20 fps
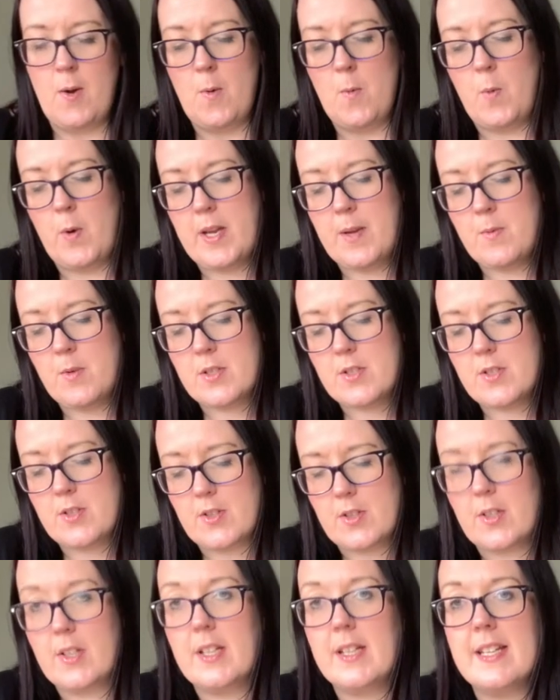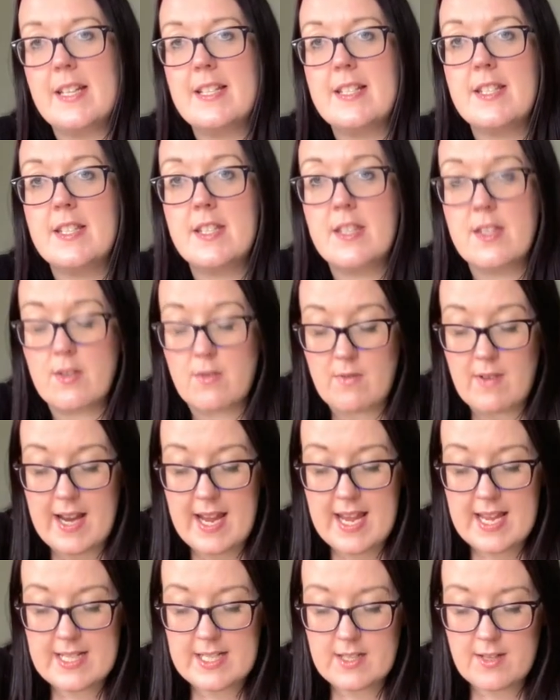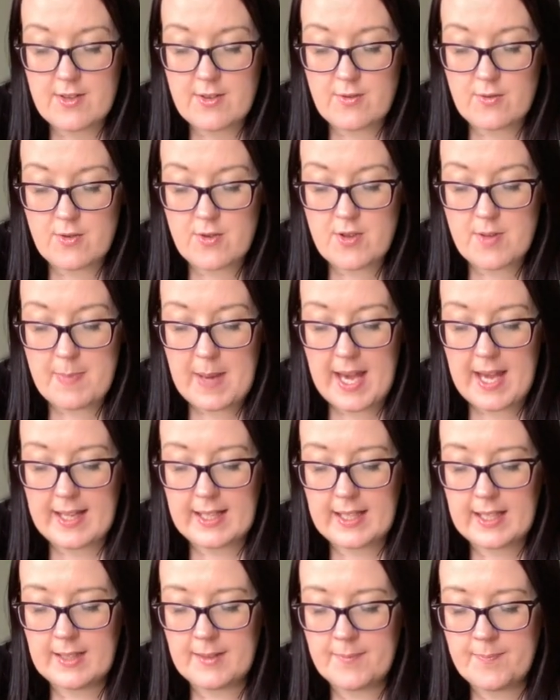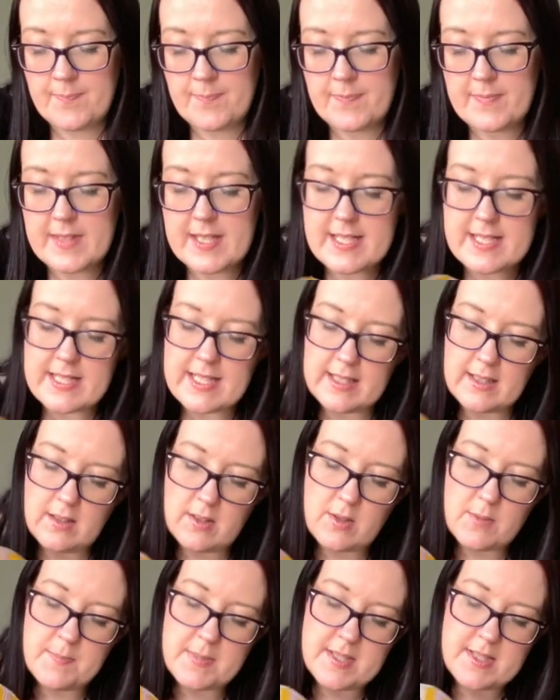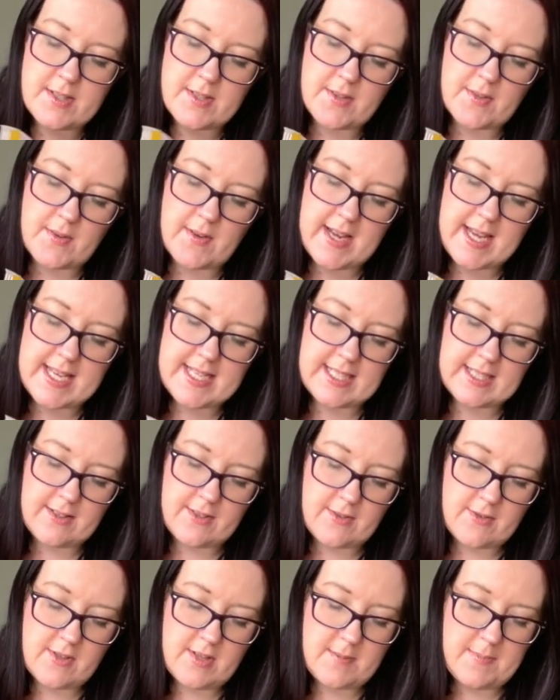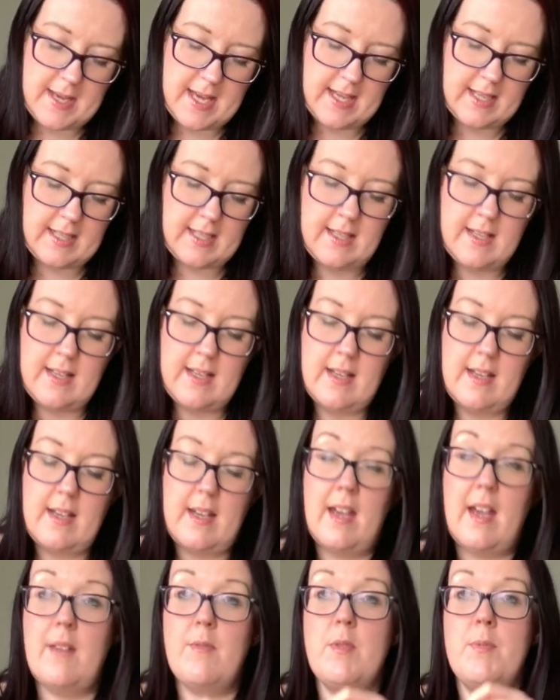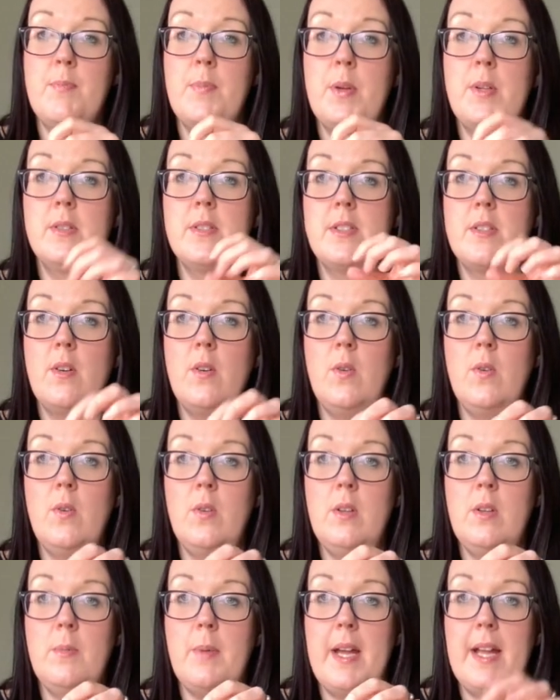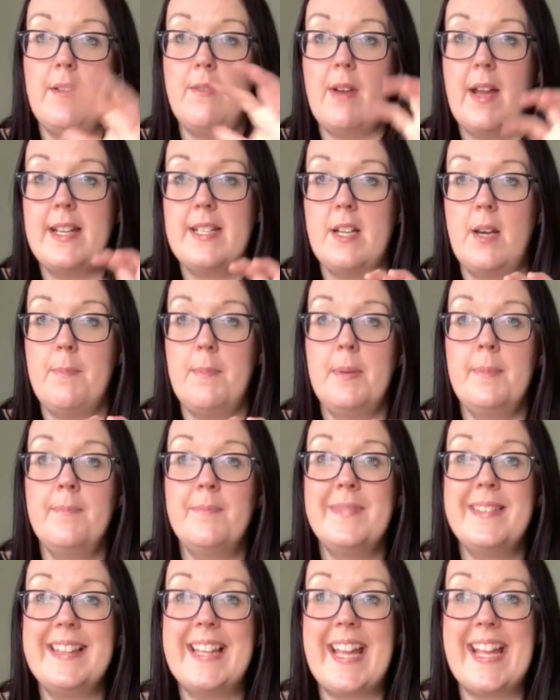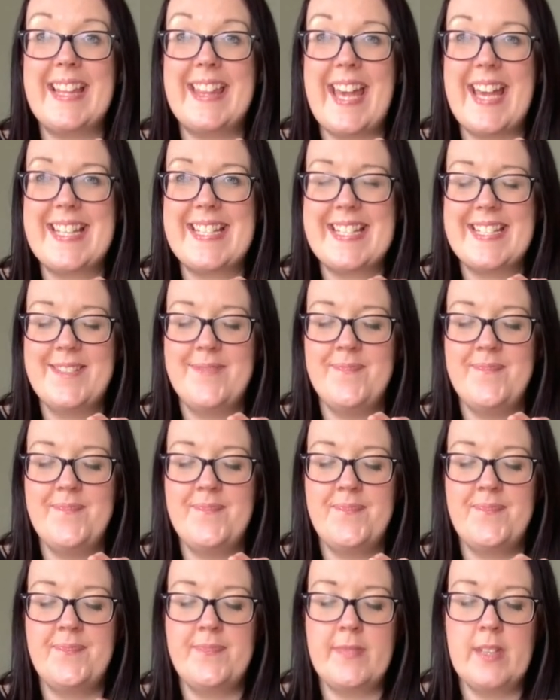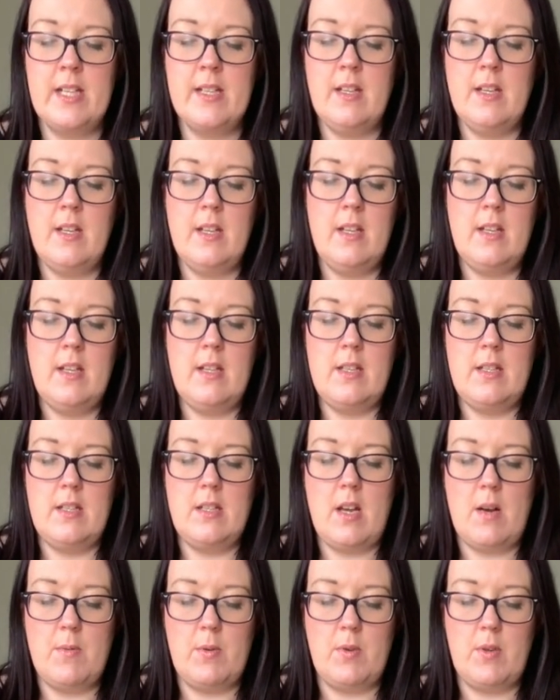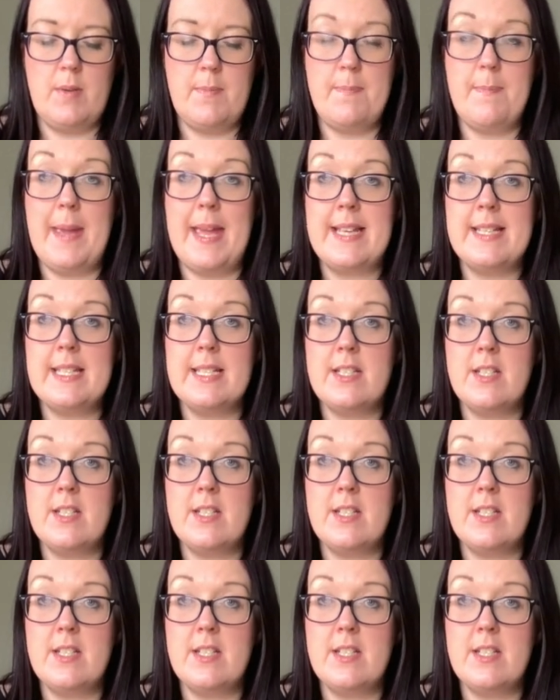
What you want to do is thread it through the back. This little loop is threading through the back, and we've pulled it all the way right up, like that. Now we're going to bend it